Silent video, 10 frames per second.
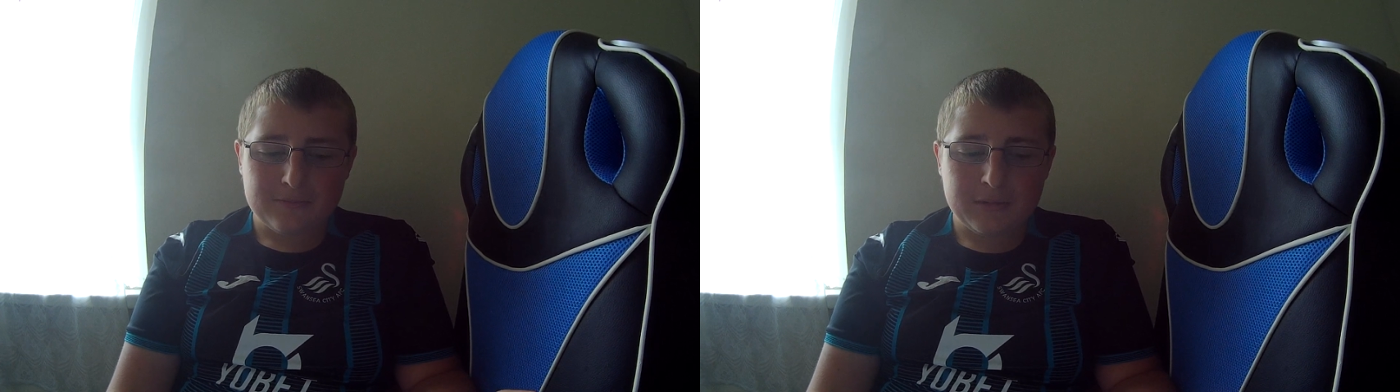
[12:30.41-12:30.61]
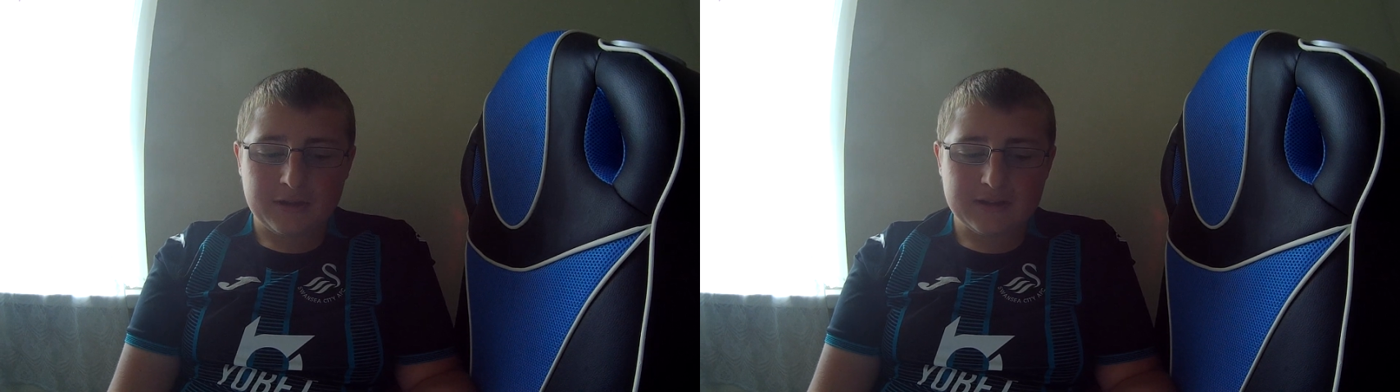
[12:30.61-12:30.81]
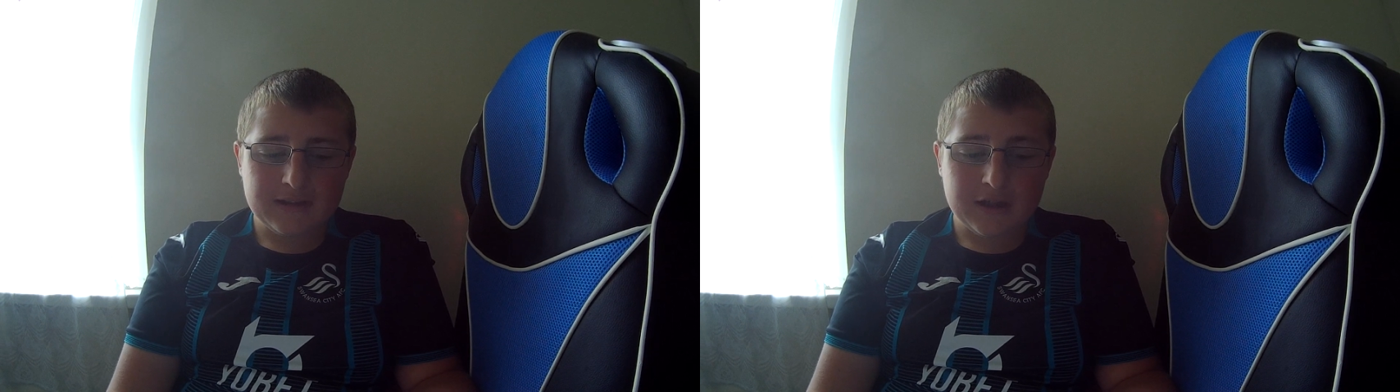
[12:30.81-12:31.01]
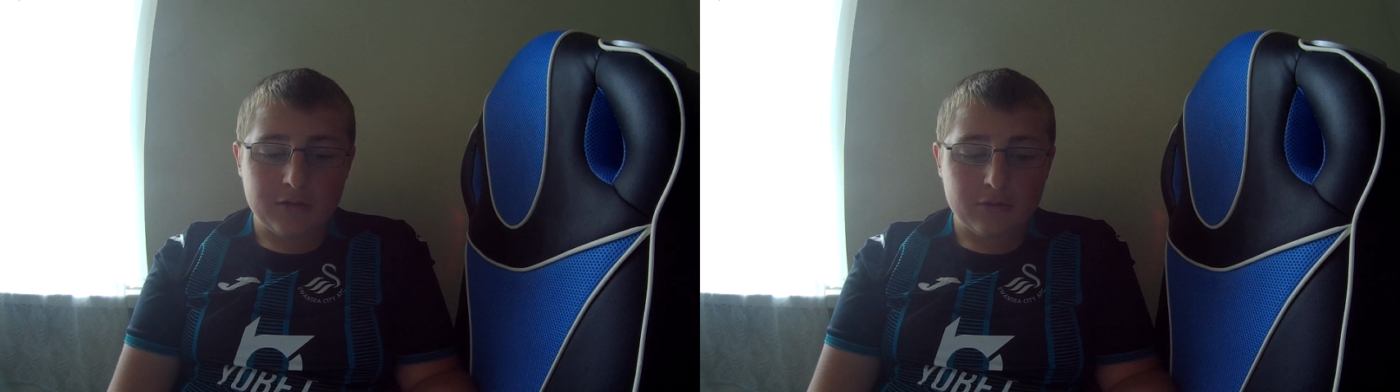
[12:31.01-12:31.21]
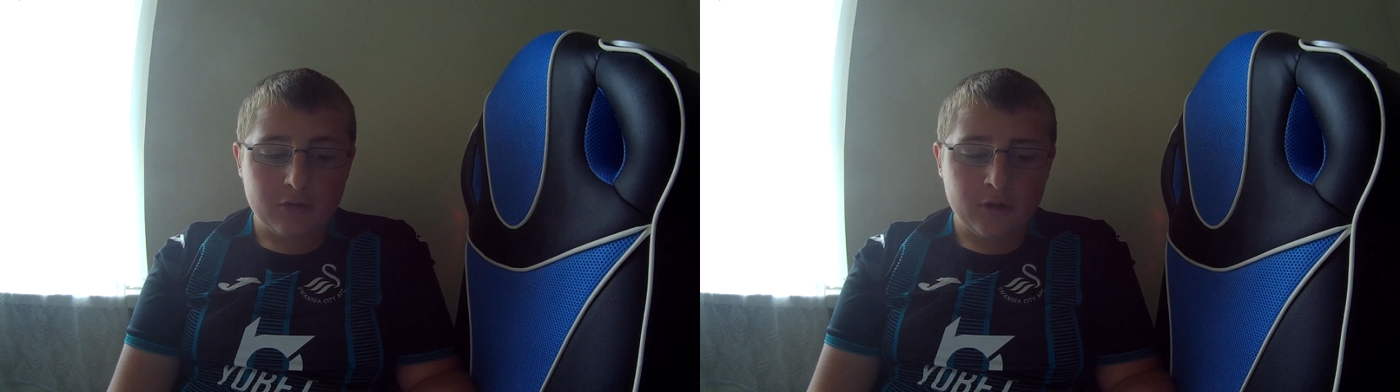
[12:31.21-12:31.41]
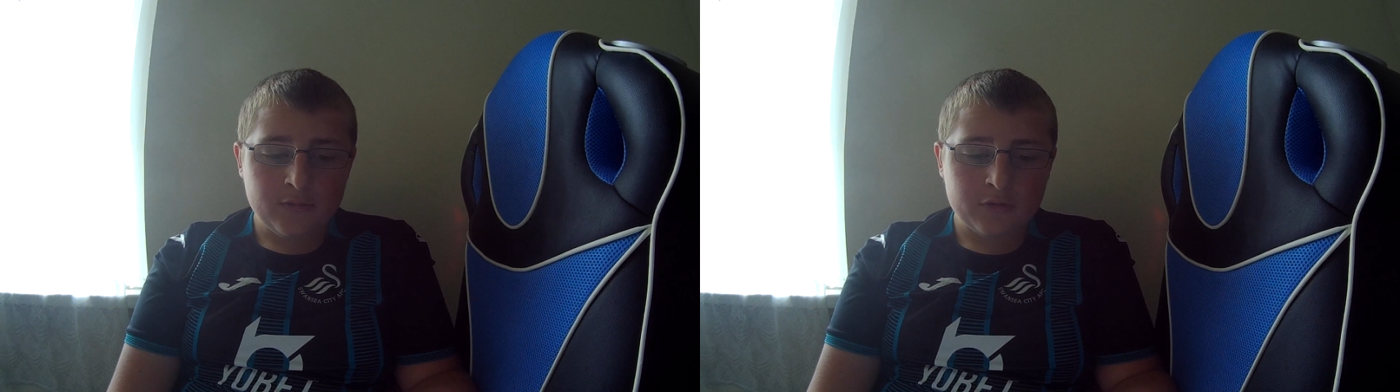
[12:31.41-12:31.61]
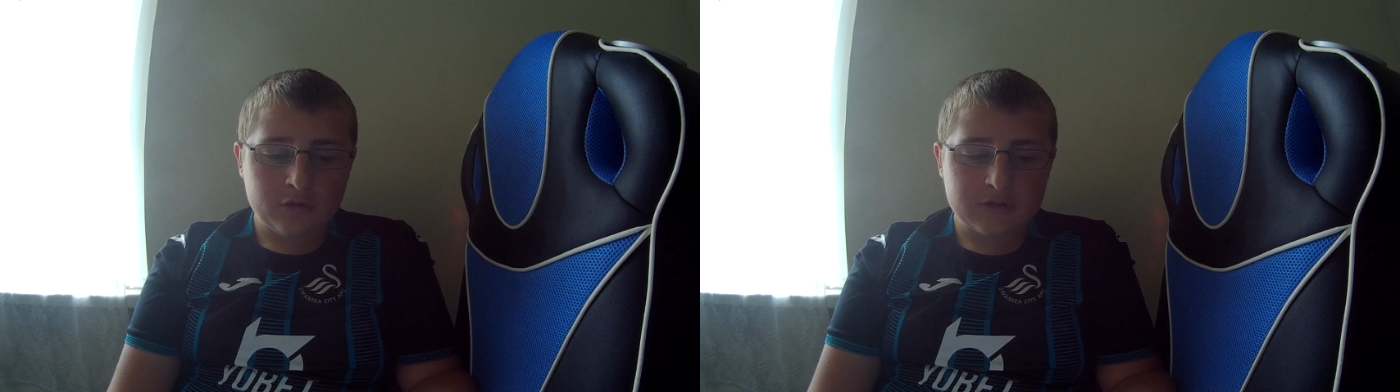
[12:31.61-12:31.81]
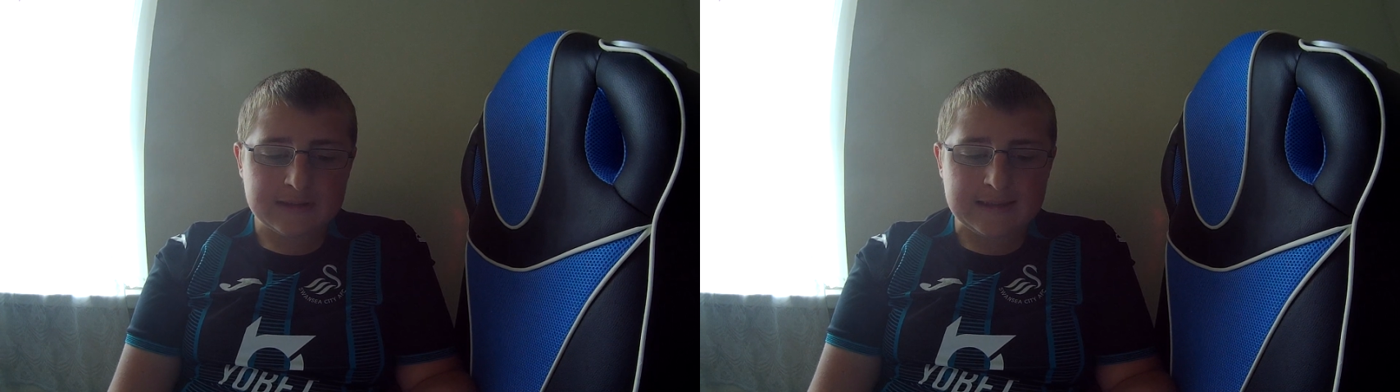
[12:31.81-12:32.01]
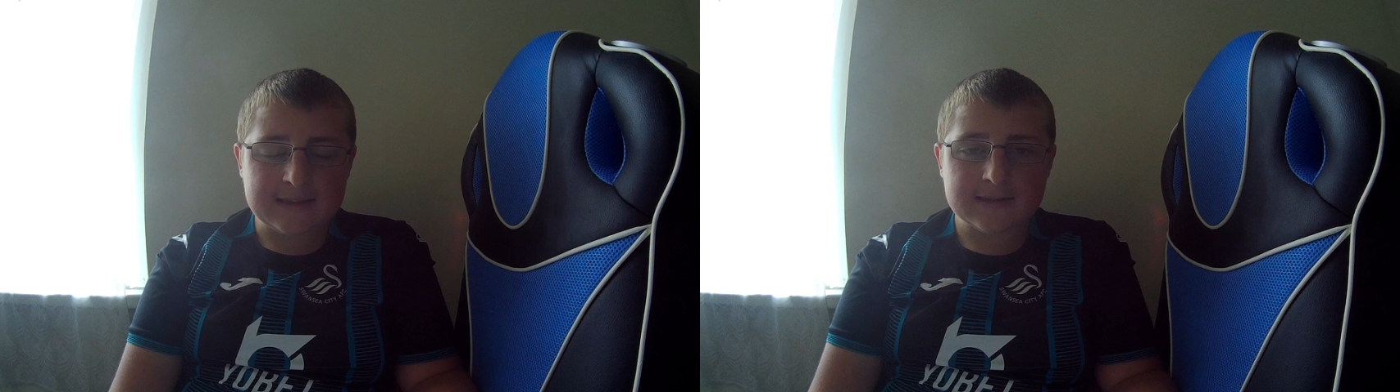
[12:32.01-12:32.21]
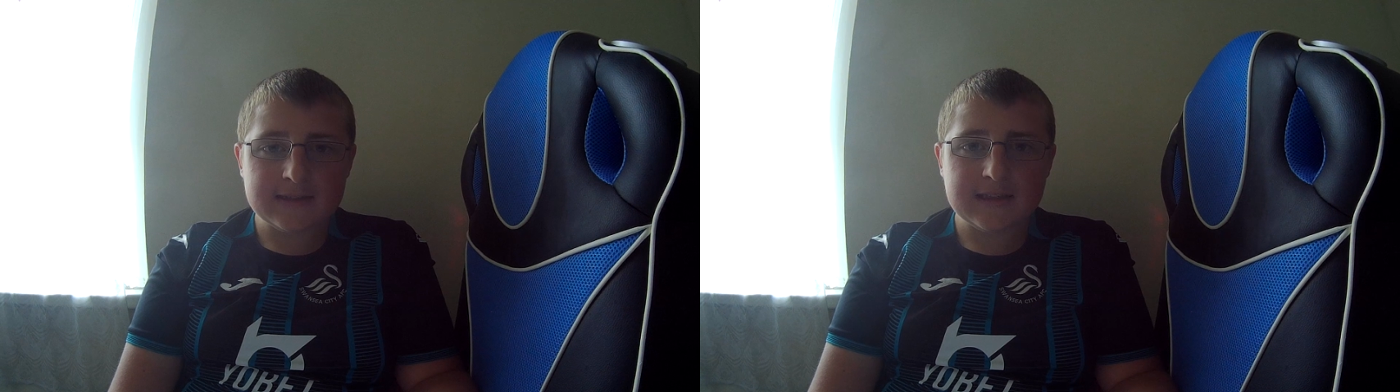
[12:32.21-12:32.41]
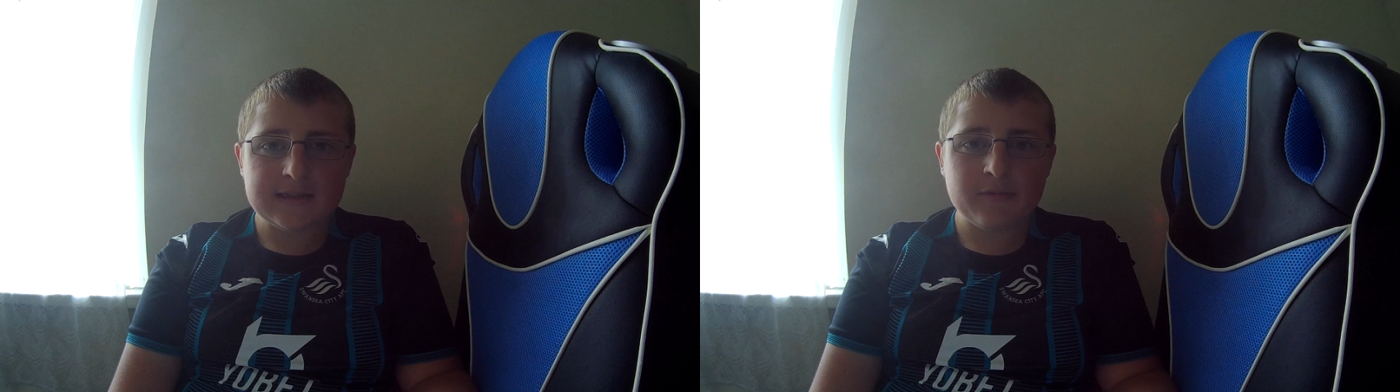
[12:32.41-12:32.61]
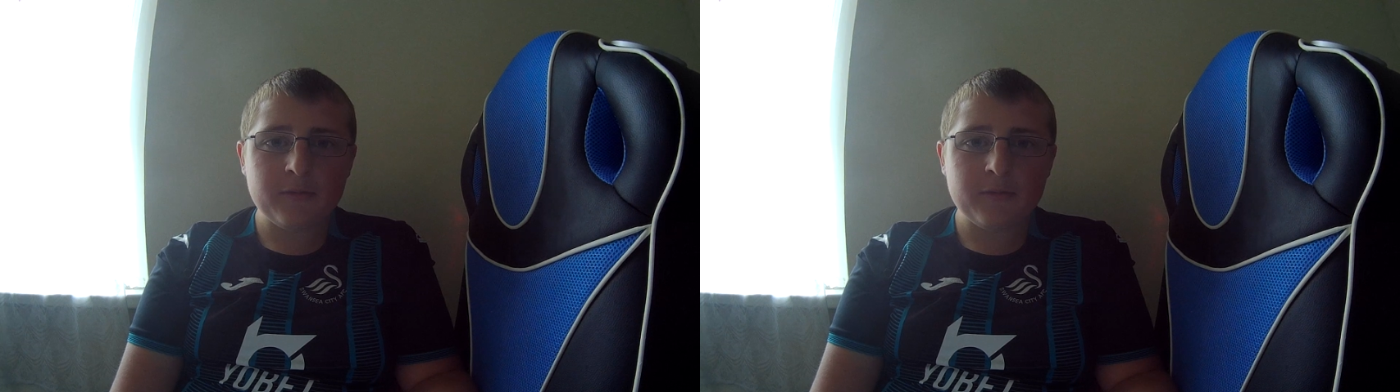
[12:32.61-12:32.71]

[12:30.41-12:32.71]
But no, overall a decent season